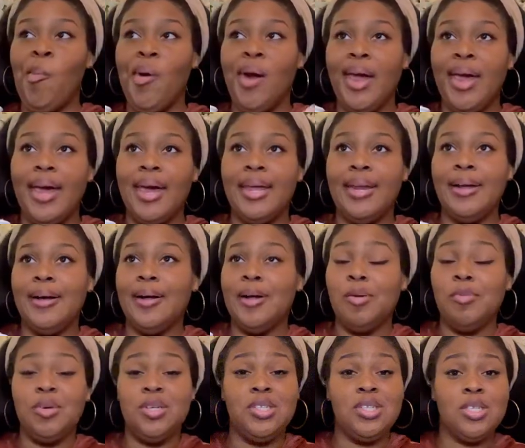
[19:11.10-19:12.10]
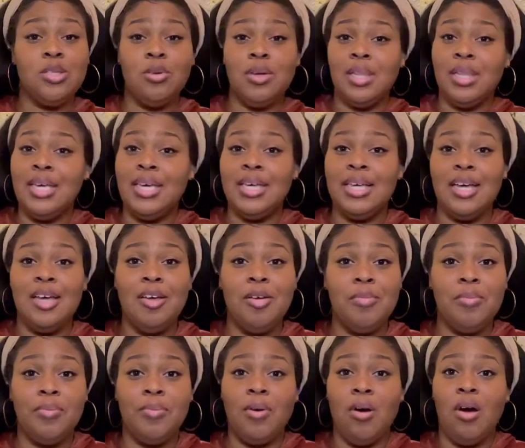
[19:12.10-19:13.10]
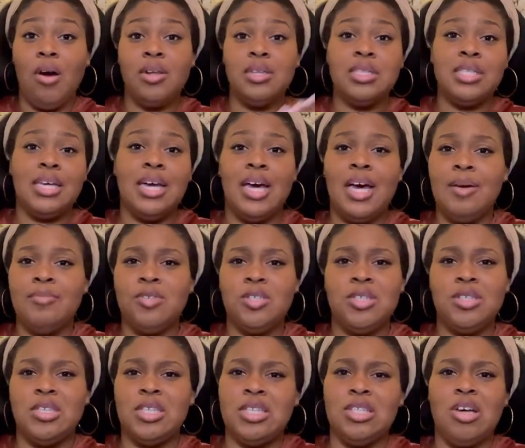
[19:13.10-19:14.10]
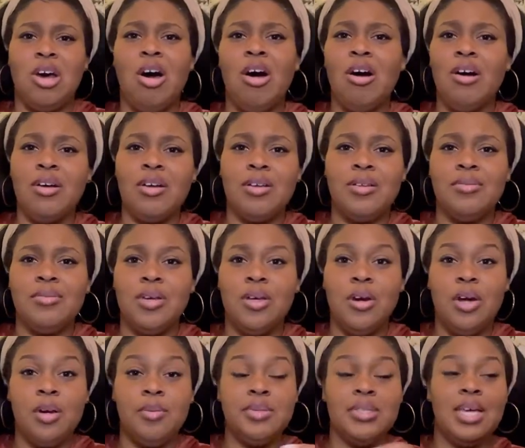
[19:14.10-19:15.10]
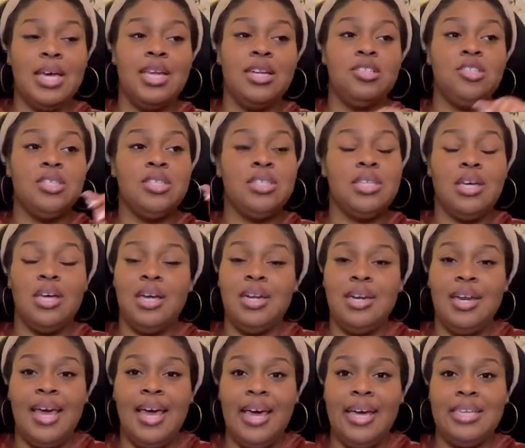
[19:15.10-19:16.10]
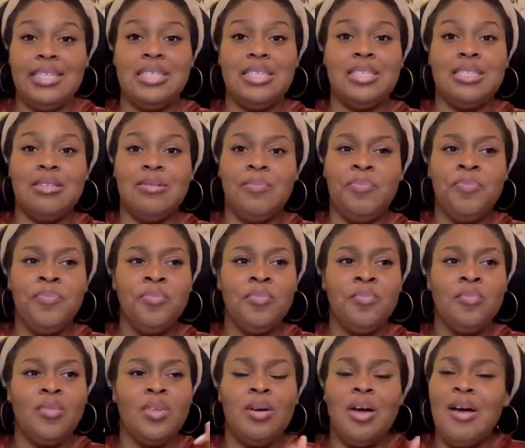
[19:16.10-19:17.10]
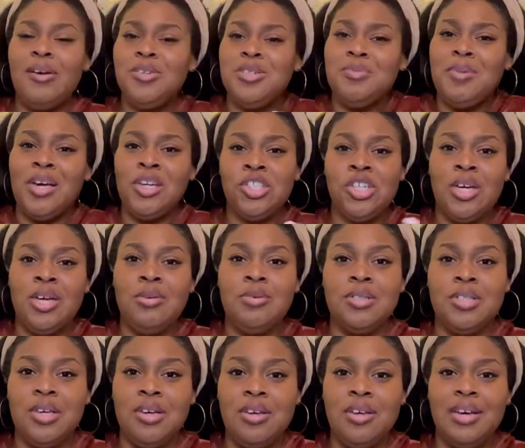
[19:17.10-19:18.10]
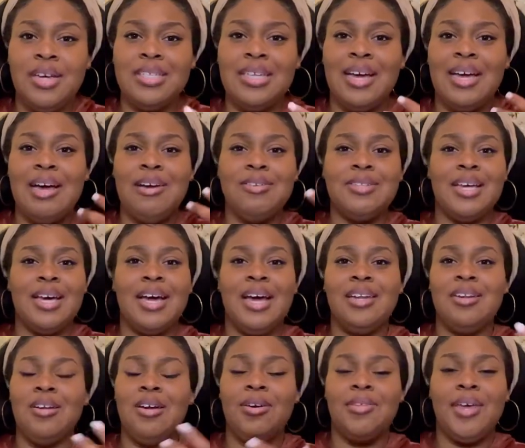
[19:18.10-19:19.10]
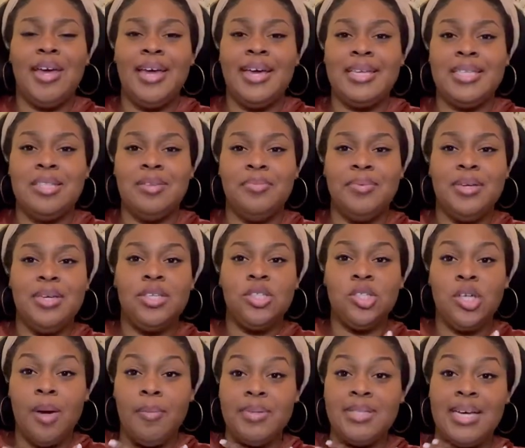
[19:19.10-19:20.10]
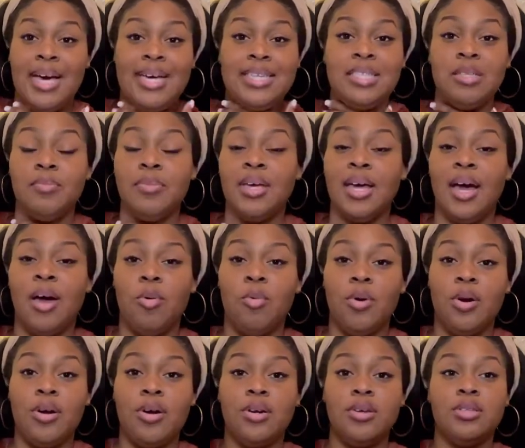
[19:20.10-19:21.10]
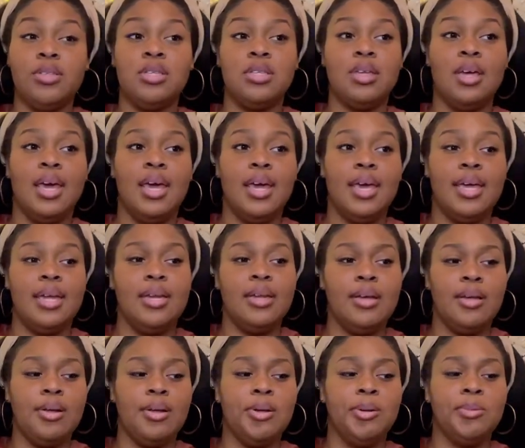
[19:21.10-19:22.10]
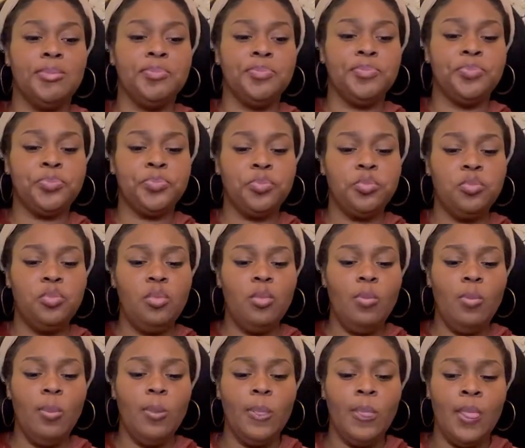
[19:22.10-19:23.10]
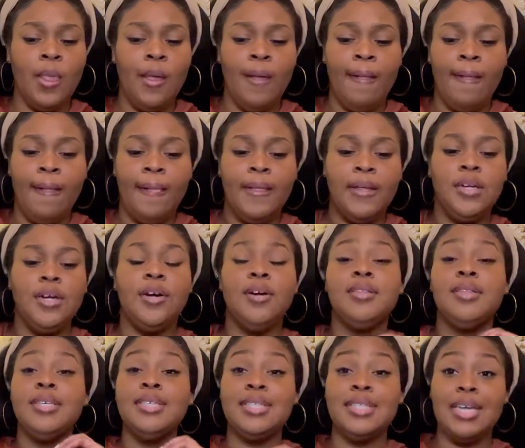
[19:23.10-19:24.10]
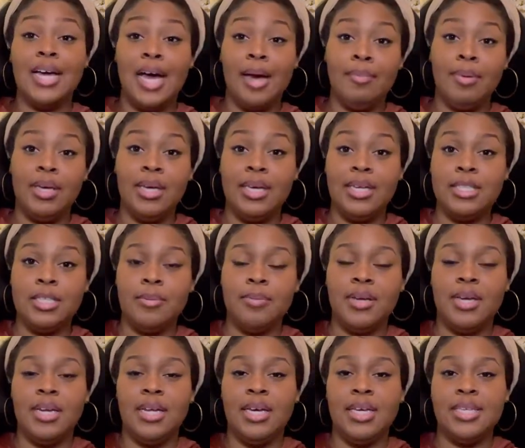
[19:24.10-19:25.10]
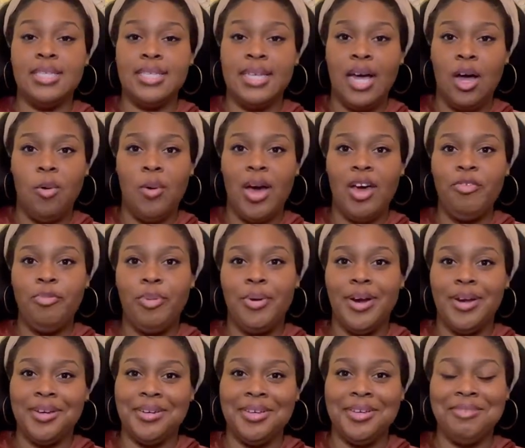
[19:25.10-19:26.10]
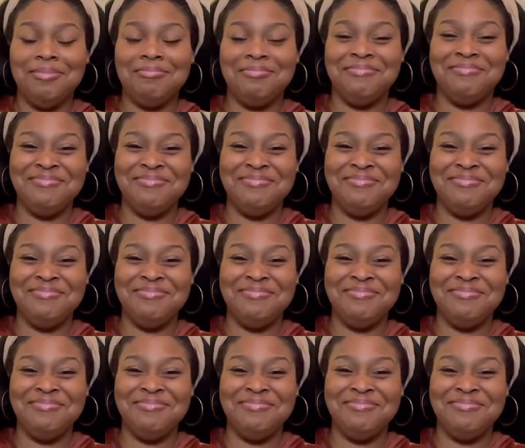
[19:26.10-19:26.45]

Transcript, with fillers: And um, we just would link up all the time just to talk. You know what I'm saying? It's just to connect and I was just making sure he was good. Cause like, I was like, I know that has to be traumatizing beyond words. And um, during this time, he ends up getting his now wife pregnant.